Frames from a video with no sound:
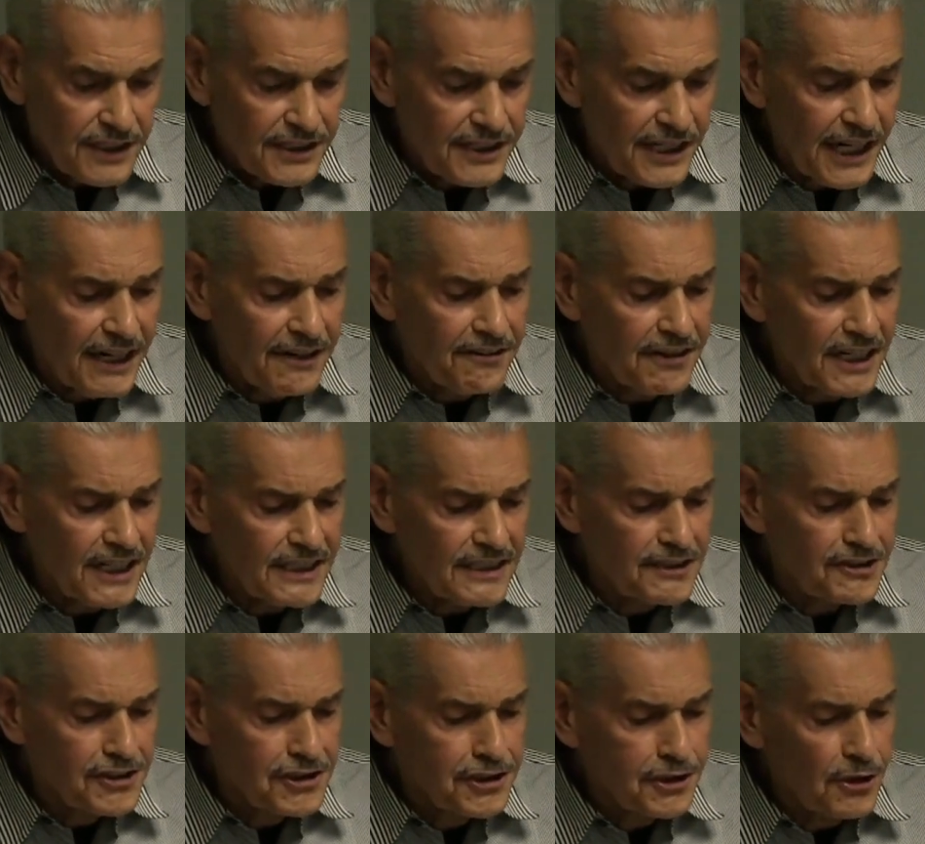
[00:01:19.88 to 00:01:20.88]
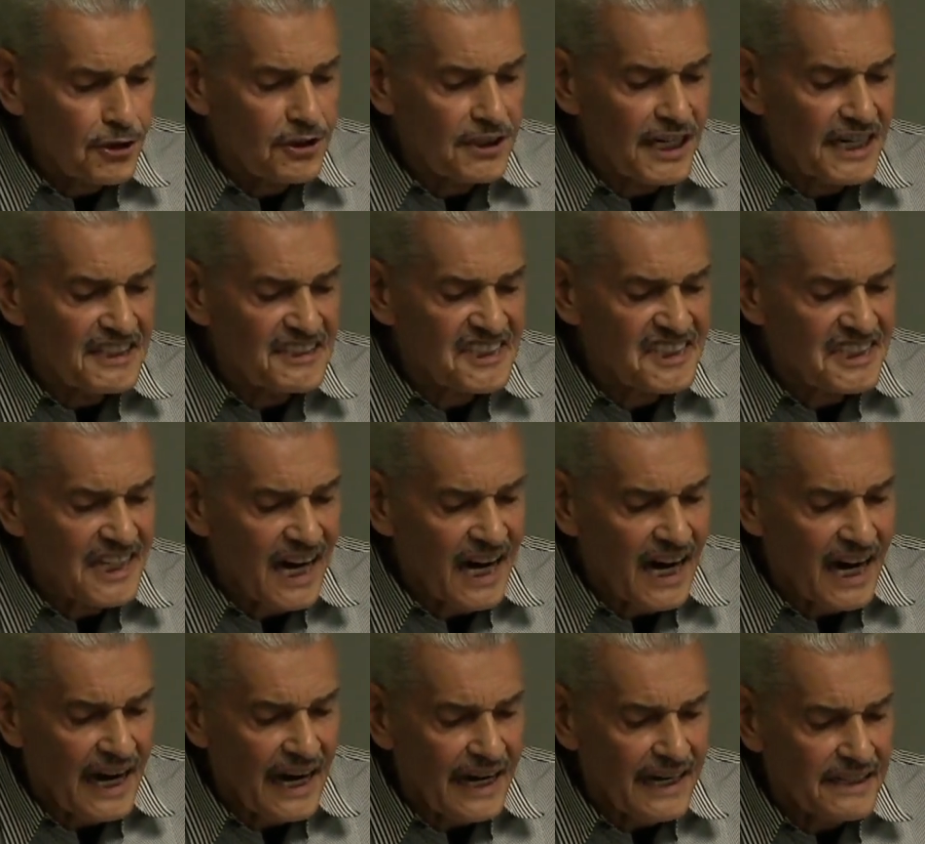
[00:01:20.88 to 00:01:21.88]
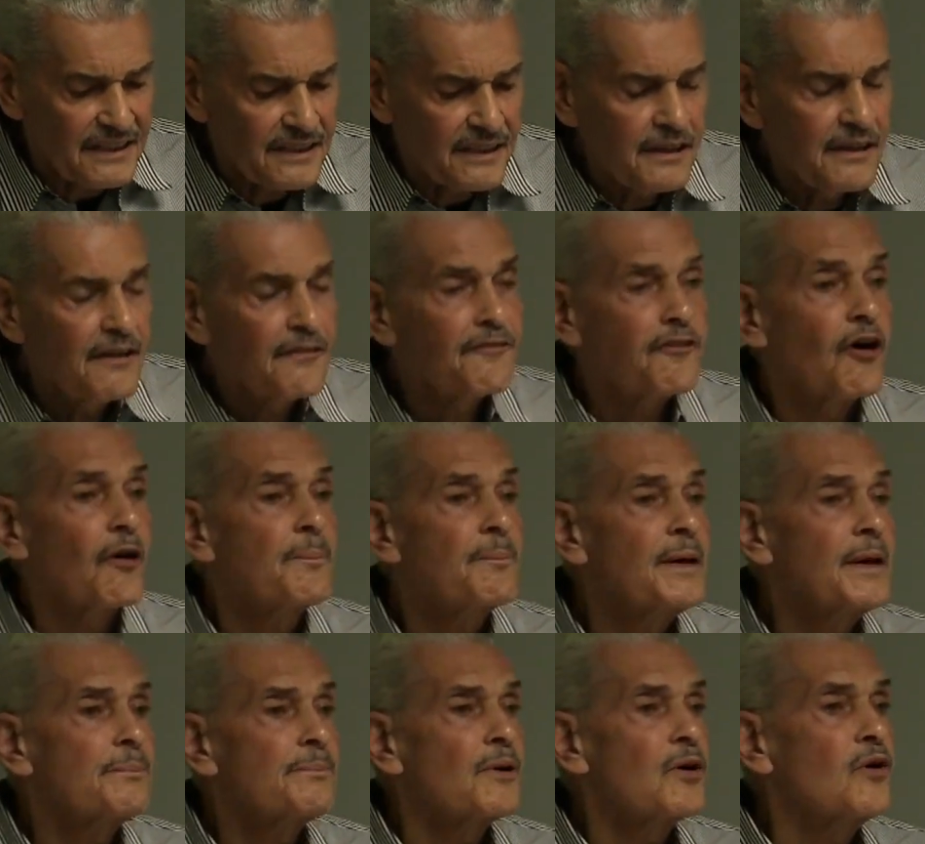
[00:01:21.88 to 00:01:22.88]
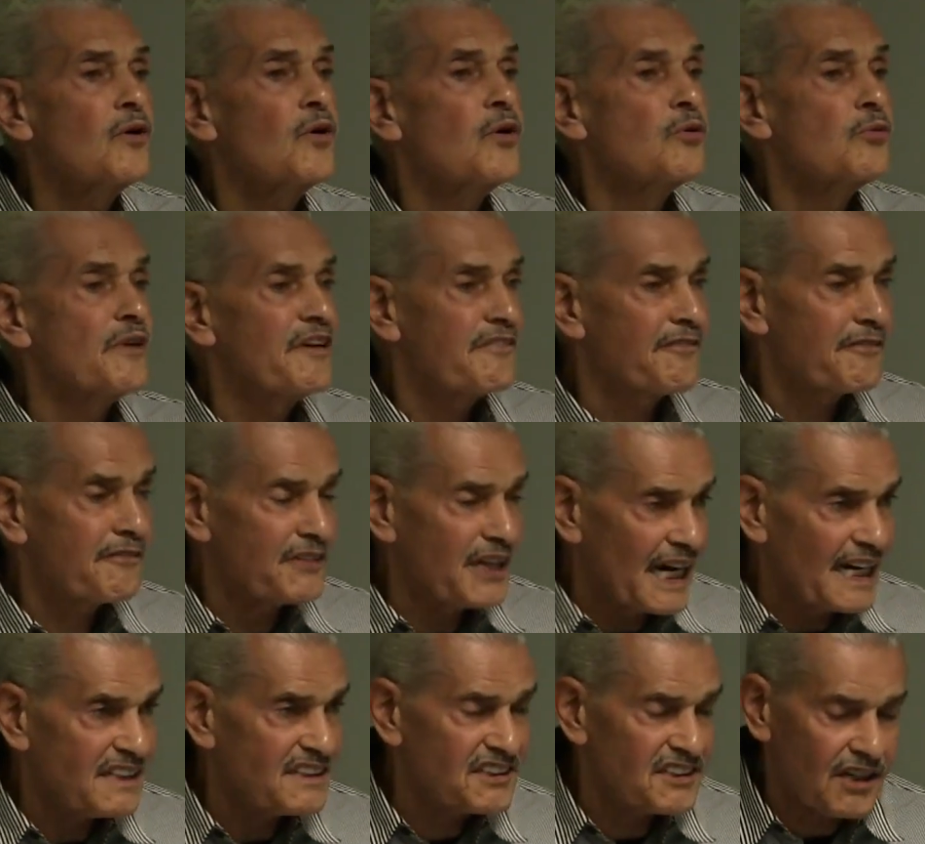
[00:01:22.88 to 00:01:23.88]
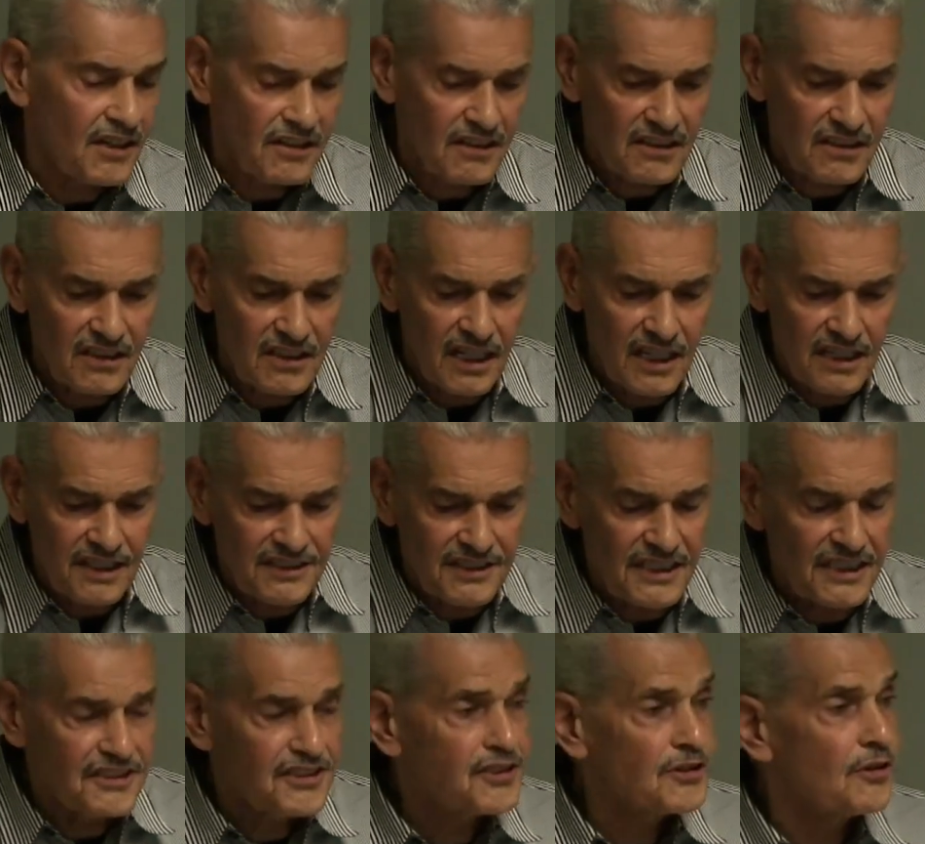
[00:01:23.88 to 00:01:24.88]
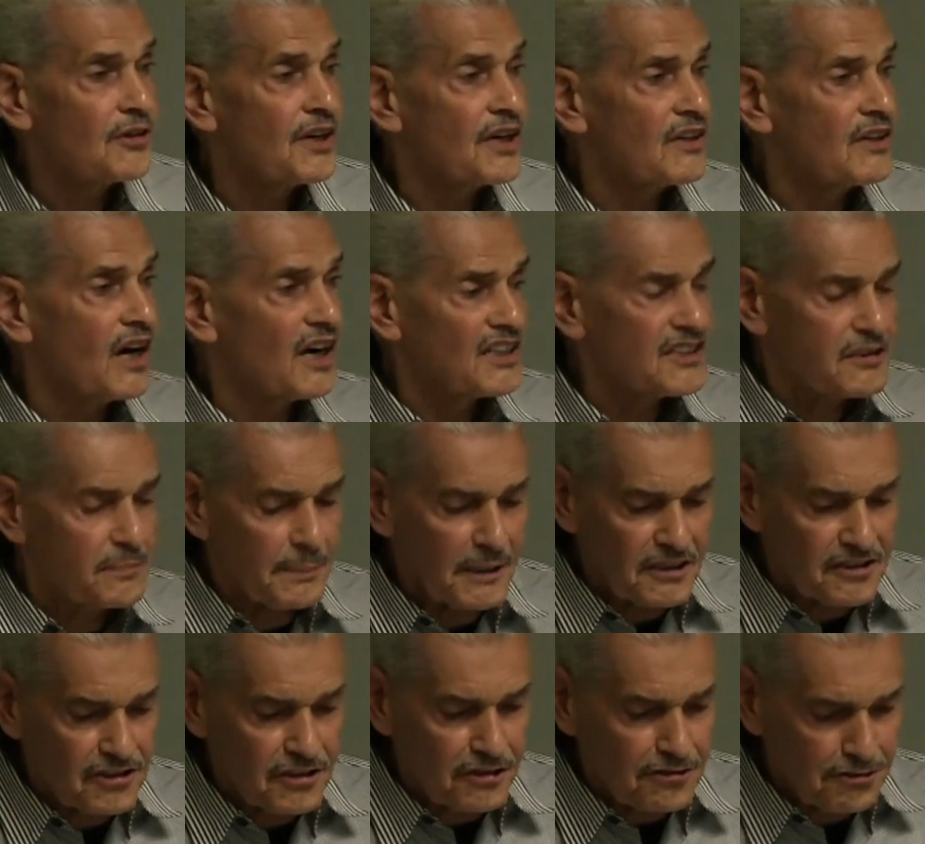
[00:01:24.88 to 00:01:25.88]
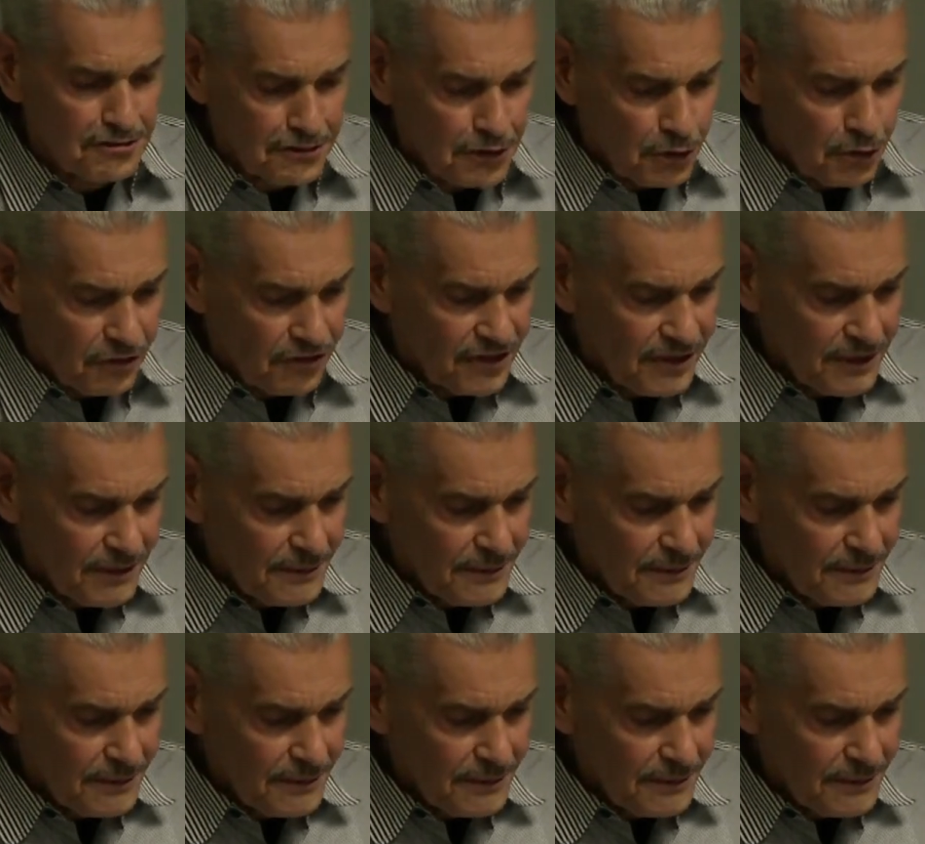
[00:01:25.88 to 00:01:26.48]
Therein is surely a sign for people who reflect. Then surely Allah speaks the truth.